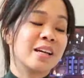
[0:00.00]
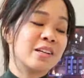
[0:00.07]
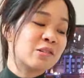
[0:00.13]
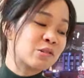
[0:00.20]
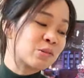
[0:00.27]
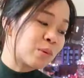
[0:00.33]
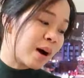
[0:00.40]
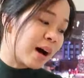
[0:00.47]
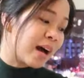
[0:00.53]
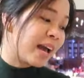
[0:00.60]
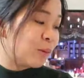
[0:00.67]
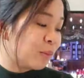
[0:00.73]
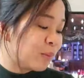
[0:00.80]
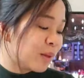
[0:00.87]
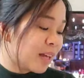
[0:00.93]
I try
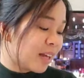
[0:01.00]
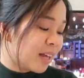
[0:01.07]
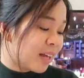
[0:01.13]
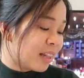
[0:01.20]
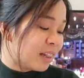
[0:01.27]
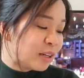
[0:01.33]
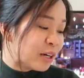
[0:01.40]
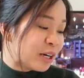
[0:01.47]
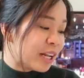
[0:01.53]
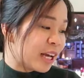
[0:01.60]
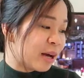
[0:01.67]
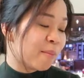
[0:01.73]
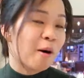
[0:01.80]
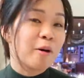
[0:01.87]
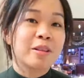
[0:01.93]

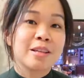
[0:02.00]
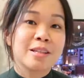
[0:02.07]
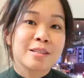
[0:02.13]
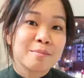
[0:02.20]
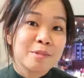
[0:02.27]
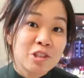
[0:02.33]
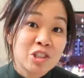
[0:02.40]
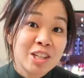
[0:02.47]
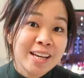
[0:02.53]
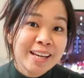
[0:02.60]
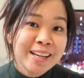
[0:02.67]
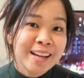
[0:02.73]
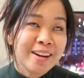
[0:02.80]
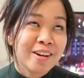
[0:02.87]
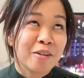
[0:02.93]
learning about this
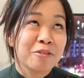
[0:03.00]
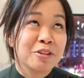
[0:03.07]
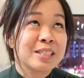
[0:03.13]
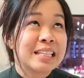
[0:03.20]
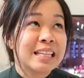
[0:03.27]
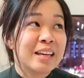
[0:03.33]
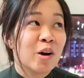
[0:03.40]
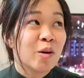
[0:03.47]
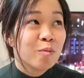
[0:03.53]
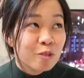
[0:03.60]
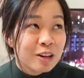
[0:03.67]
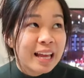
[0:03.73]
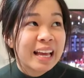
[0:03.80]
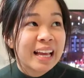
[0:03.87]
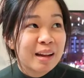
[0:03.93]
machine, and obviously
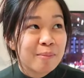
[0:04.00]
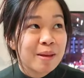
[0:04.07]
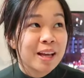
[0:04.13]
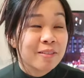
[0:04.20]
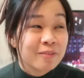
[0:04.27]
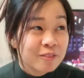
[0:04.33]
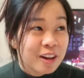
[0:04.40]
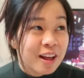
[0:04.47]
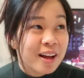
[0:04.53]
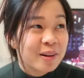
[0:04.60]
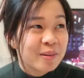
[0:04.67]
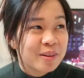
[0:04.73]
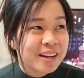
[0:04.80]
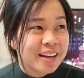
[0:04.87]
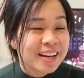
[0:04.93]
hopefully I can make a
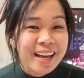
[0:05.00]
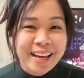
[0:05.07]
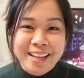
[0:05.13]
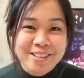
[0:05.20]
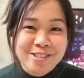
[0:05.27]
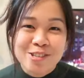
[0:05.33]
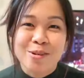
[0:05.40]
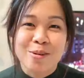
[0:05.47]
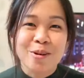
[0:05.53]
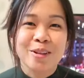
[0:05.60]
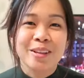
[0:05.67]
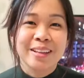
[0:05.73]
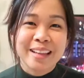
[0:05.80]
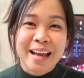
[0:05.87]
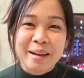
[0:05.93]
vlog wherein I can show you
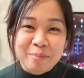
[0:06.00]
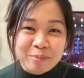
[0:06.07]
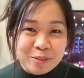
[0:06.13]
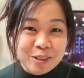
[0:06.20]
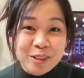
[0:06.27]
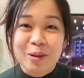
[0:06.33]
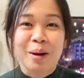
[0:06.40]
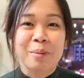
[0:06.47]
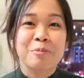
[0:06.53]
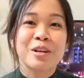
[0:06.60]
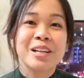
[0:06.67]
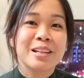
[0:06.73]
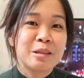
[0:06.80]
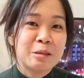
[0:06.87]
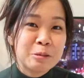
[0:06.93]
that I'm
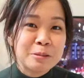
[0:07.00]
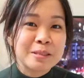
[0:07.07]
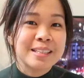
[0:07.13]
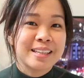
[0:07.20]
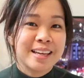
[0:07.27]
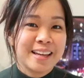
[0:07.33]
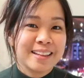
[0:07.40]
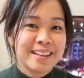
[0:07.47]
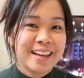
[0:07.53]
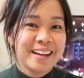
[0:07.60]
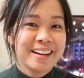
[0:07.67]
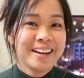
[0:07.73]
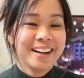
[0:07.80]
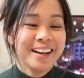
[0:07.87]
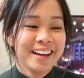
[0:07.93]
really using it,
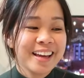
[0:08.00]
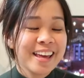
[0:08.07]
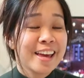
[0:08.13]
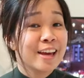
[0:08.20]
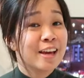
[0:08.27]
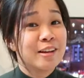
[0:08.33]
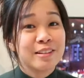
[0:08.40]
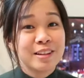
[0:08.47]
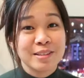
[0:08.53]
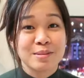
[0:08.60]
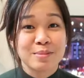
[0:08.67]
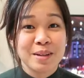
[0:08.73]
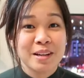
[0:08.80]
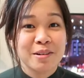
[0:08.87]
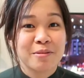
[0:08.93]
and it does
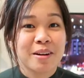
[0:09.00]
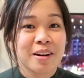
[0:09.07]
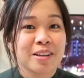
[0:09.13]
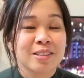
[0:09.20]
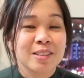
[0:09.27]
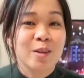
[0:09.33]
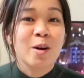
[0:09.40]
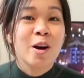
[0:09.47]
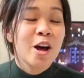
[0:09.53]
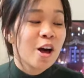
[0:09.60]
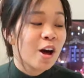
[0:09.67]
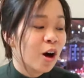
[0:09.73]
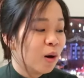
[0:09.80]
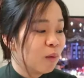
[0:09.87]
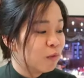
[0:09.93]
really work. So
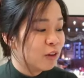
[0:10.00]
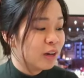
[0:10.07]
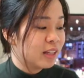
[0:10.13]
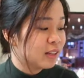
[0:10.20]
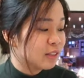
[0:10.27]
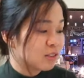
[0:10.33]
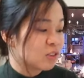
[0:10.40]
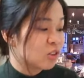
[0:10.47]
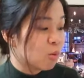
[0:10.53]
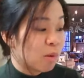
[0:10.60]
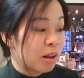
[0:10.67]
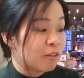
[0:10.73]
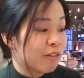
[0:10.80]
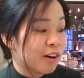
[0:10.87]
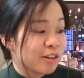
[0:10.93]
hopefully there's no
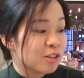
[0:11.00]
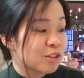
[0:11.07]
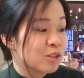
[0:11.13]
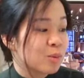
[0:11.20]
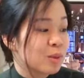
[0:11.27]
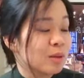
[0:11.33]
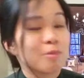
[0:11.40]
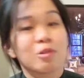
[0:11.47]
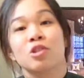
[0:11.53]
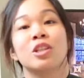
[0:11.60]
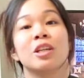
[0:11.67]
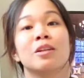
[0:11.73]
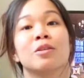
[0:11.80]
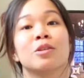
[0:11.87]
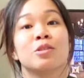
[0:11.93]
malfunctions with the
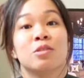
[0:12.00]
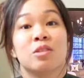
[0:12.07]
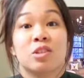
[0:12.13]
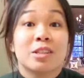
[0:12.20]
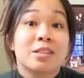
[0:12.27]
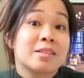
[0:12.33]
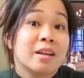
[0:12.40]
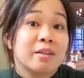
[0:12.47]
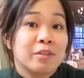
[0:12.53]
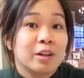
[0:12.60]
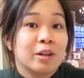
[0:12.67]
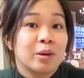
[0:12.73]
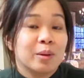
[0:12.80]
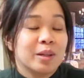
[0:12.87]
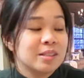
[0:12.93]
machine, because you just never
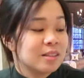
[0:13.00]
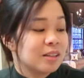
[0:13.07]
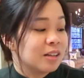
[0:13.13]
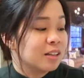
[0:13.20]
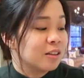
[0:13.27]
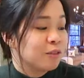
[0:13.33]
know, isn't it?